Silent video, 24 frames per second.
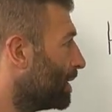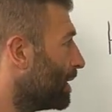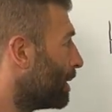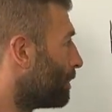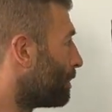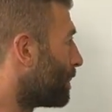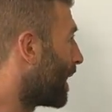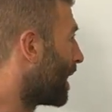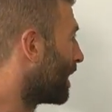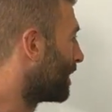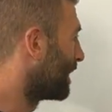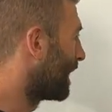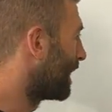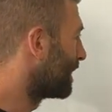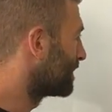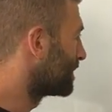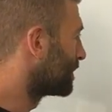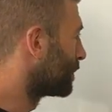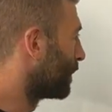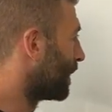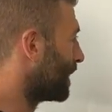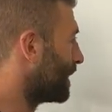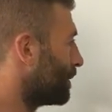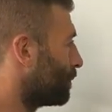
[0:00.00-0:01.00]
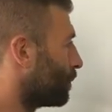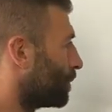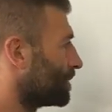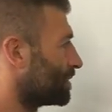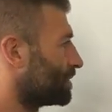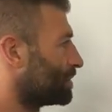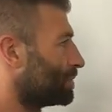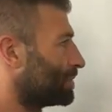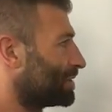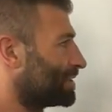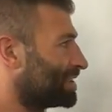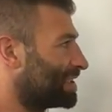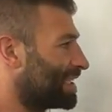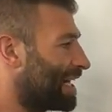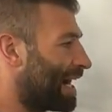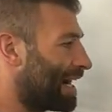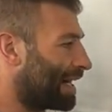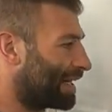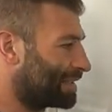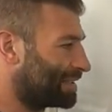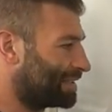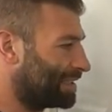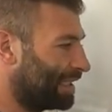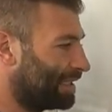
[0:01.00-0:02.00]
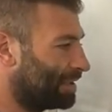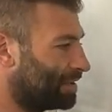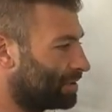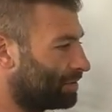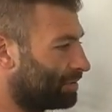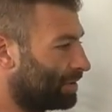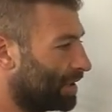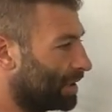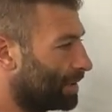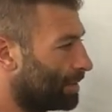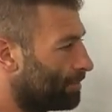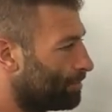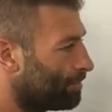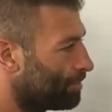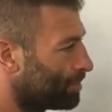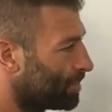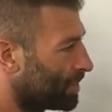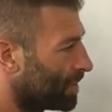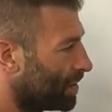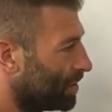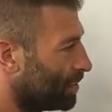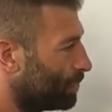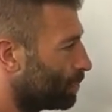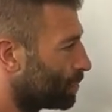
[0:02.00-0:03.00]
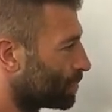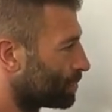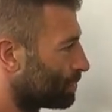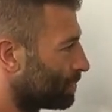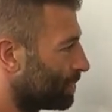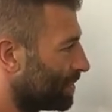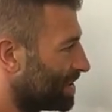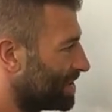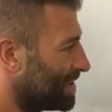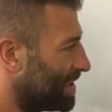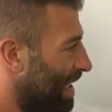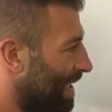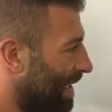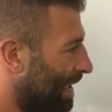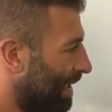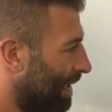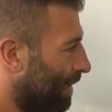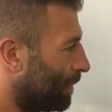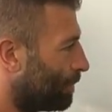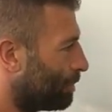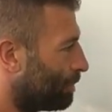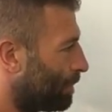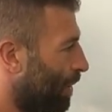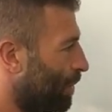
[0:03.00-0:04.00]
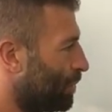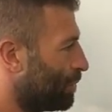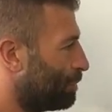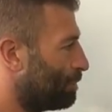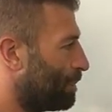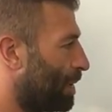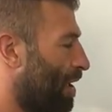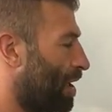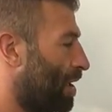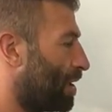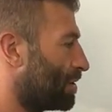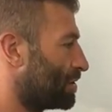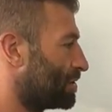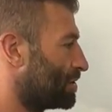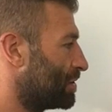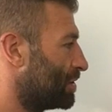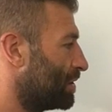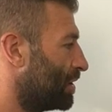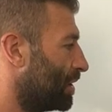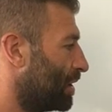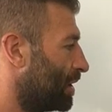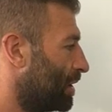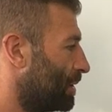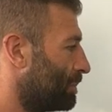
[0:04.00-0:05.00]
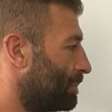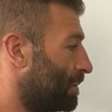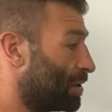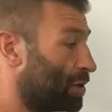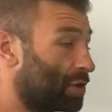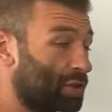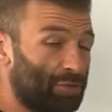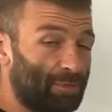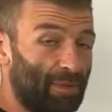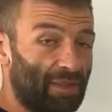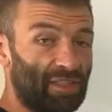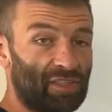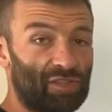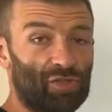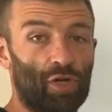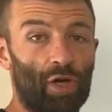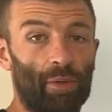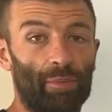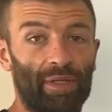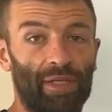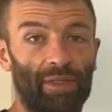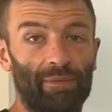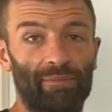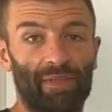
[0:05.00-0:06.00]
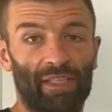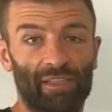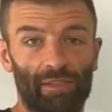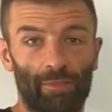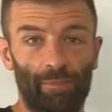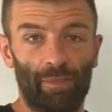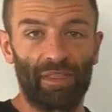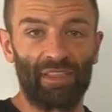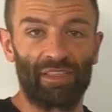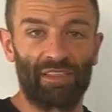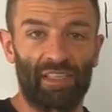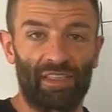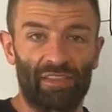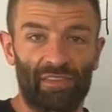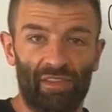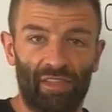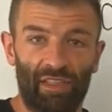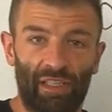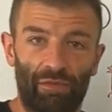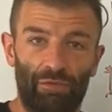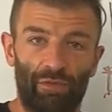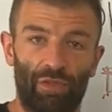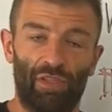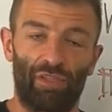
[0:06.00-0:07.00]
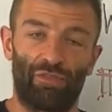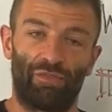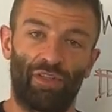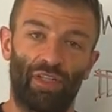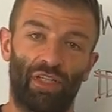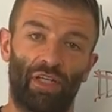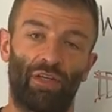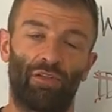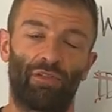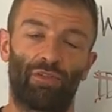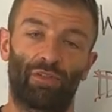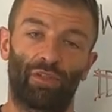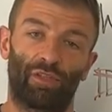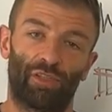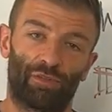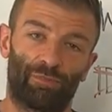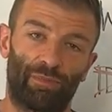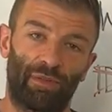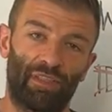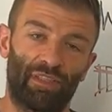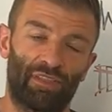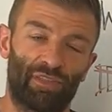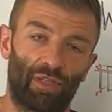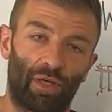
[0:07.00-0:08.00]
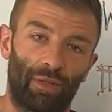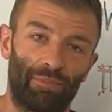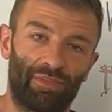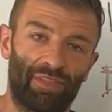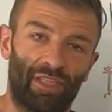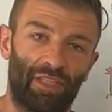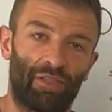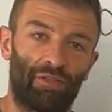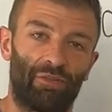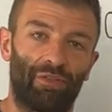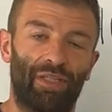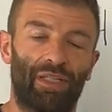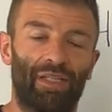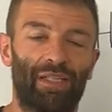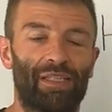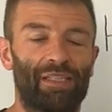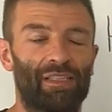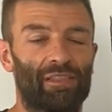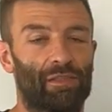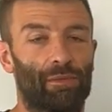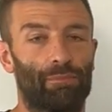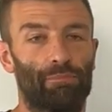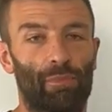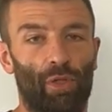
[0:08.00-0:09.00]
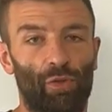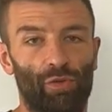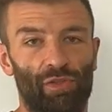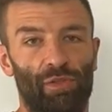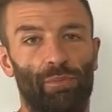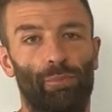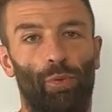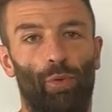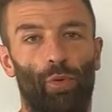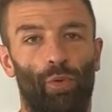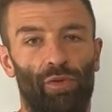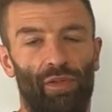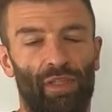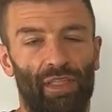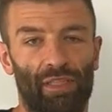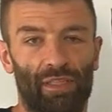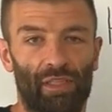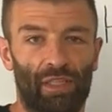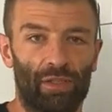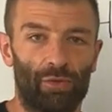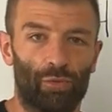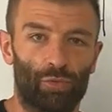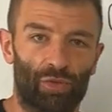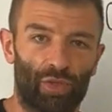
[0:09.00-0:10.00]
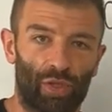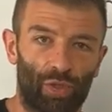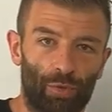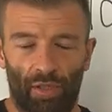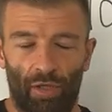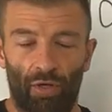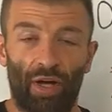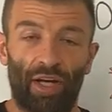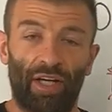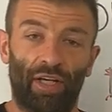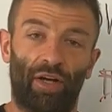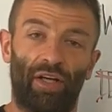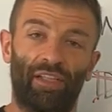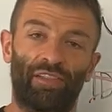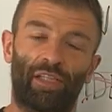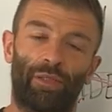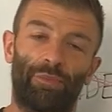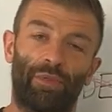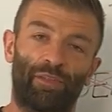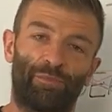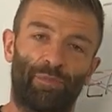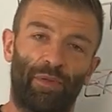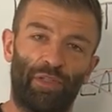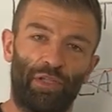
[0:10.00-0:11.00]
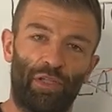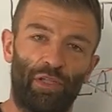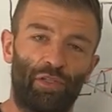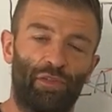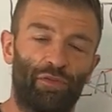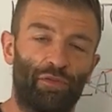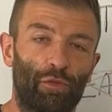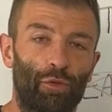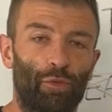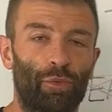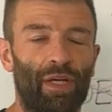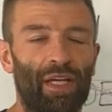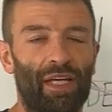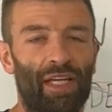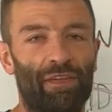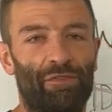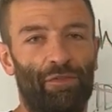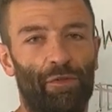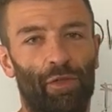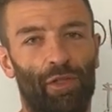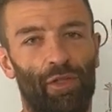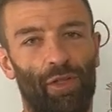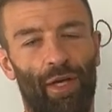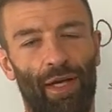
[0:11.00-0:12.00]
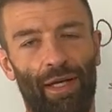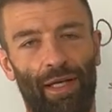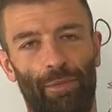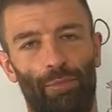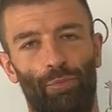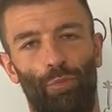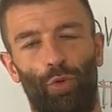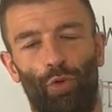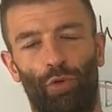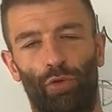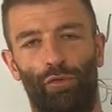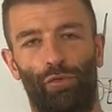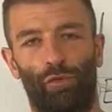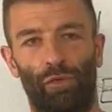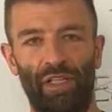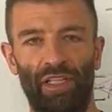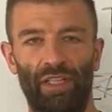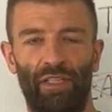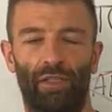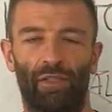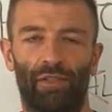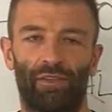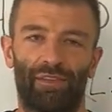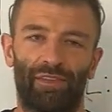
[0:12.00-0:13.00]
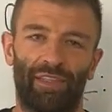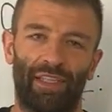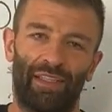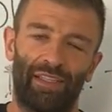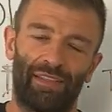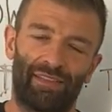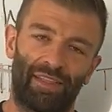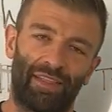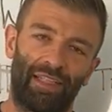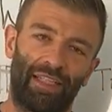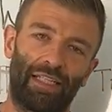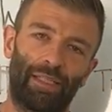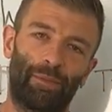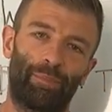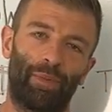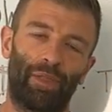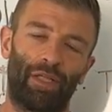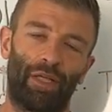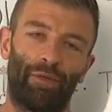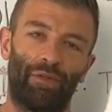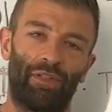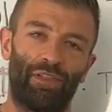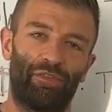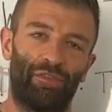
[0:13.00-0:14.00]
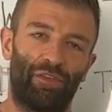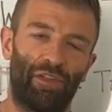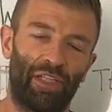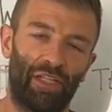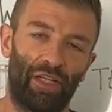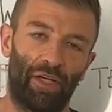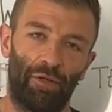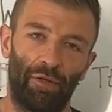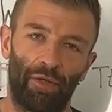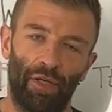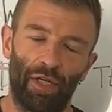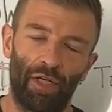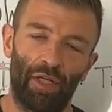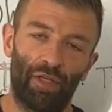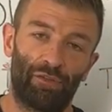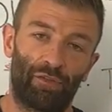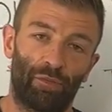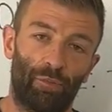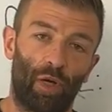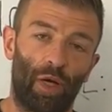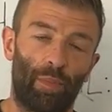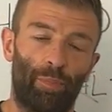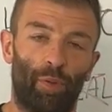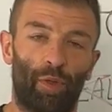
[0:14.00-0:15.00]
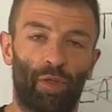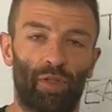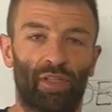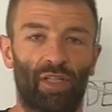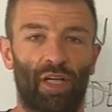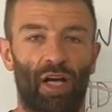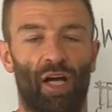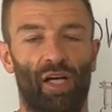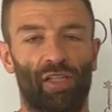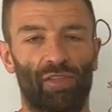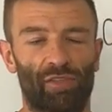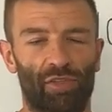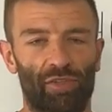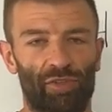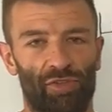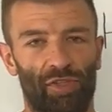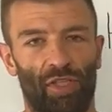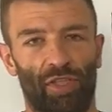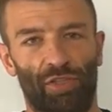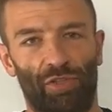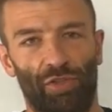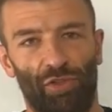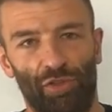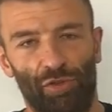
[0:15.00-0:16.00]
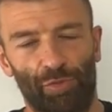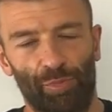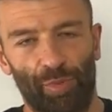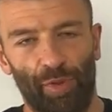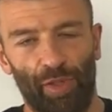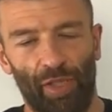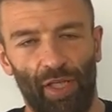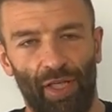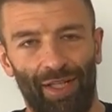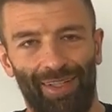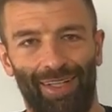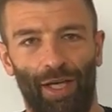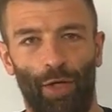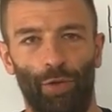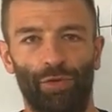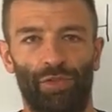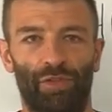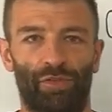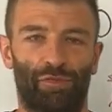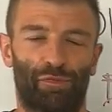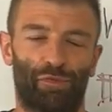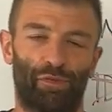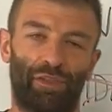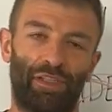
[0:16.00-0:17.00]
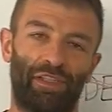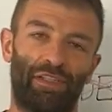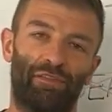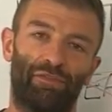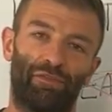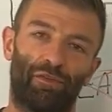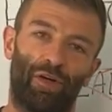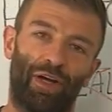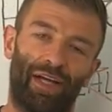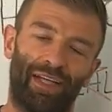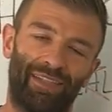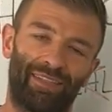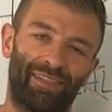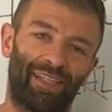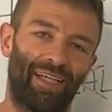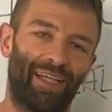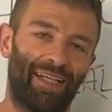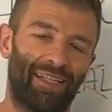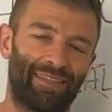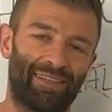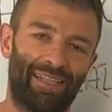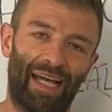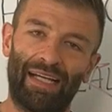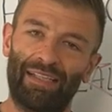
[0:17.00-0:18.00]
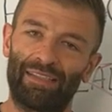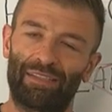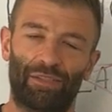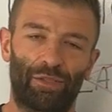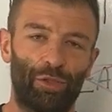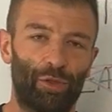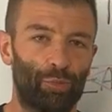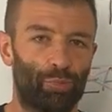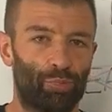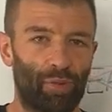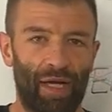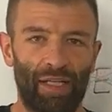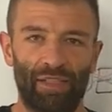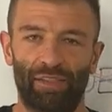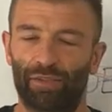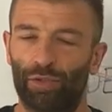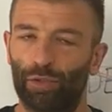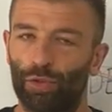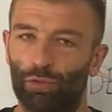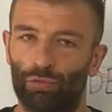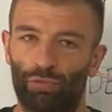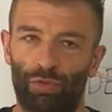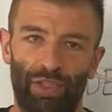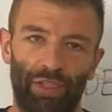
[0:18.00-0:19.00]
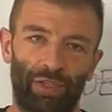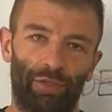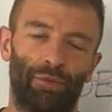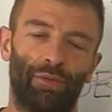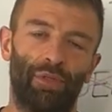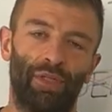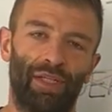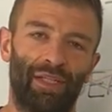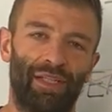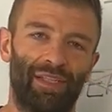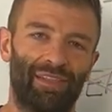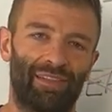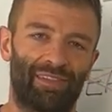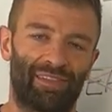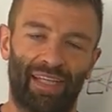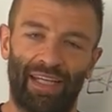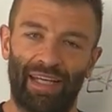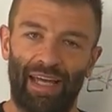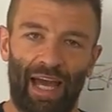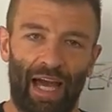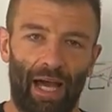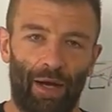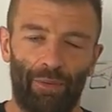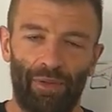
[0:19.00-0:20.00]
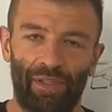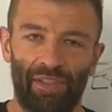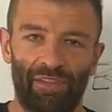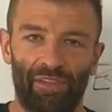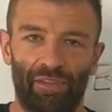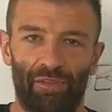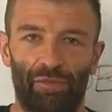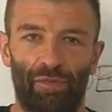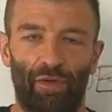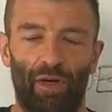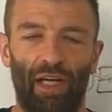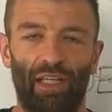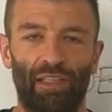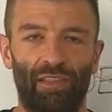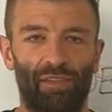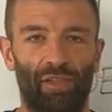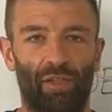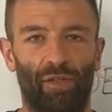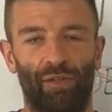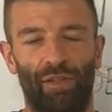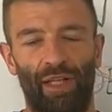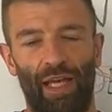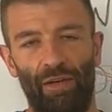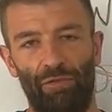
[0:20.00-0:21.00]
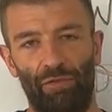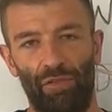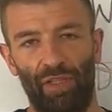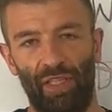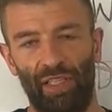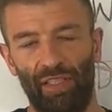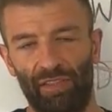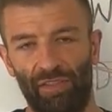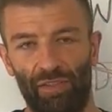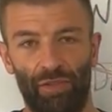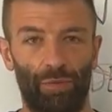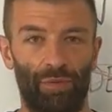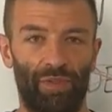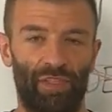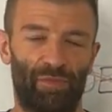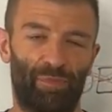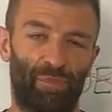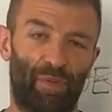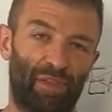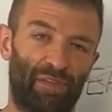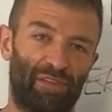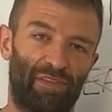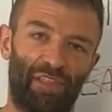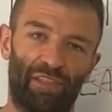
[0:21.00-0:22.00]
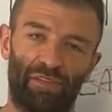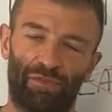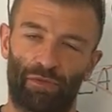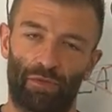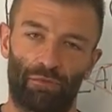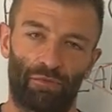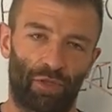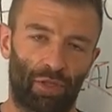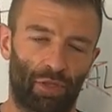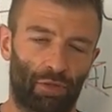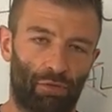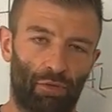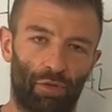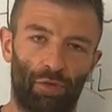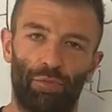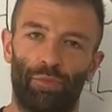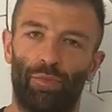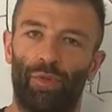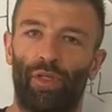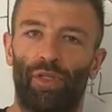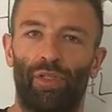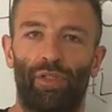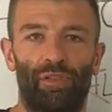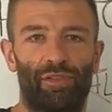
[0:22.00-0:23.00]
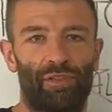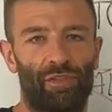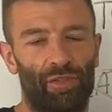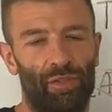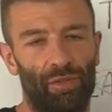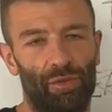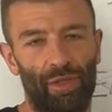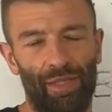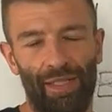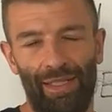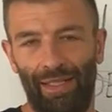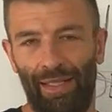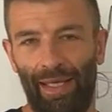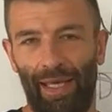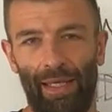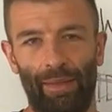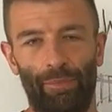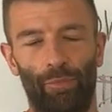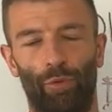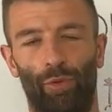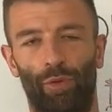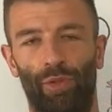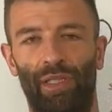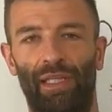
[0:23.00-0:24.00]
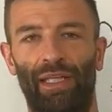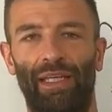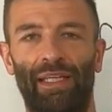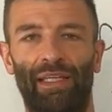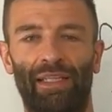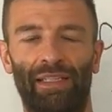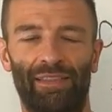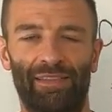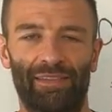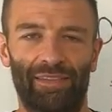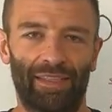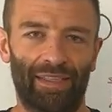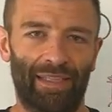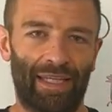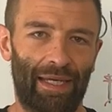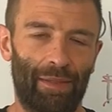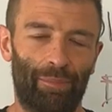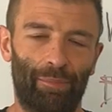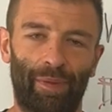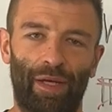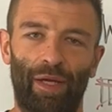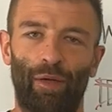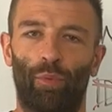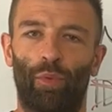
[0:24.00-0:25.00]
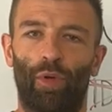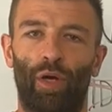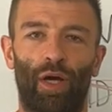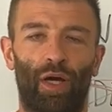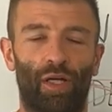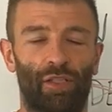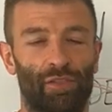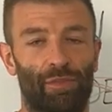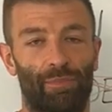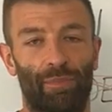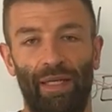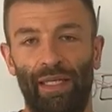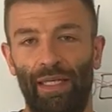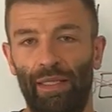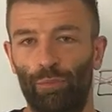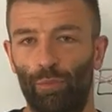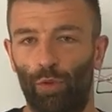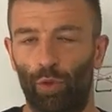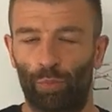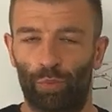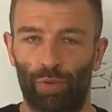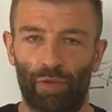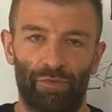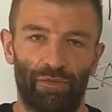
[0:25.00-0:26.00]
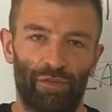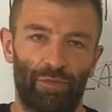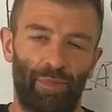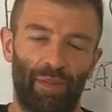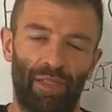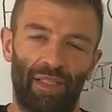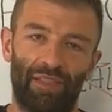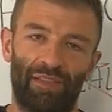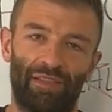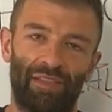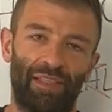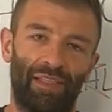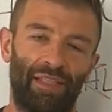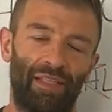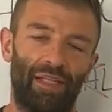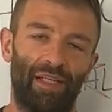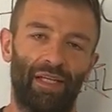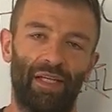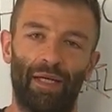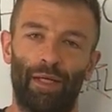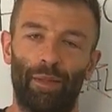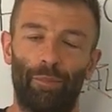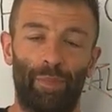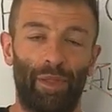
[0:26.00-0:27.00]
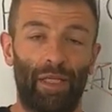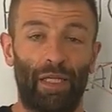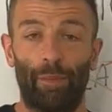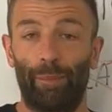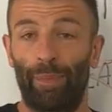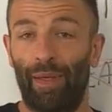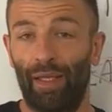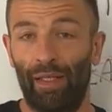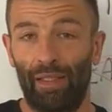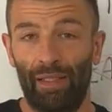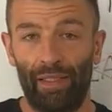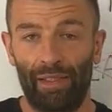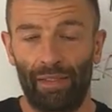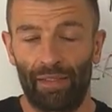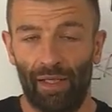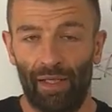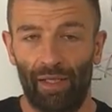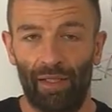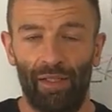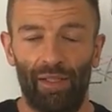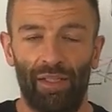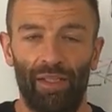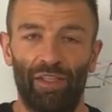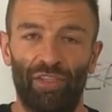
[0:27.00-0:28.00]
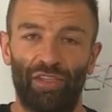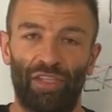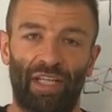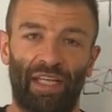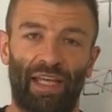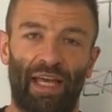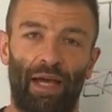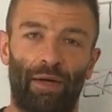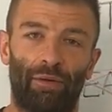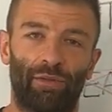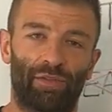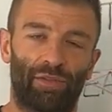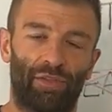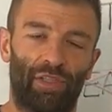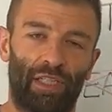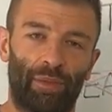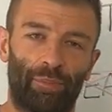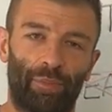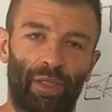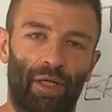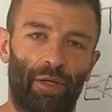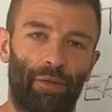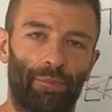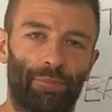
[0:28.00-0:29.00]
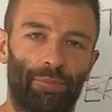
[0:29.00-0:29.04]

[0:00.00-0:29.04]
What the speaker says: But that's the way you want to attack tendering. You always want to attack it on both parts, but you've got to spend the time on it. That's the biggest lesson I'm giving you in this video. You've got to spend the time tendering. It's the most important thing that you'll do. All right, guys, hope that's been useful. If you'd like more free content, there's a link below this video for my podcast, Construction Entrepreneur, loads of free advice, tactical, practical, real, say it how it is advice on everything to do with this business, from recruitment to getting more leads, to getting better work, to making more profitability, being a better leader. Check it out, it's on the link below.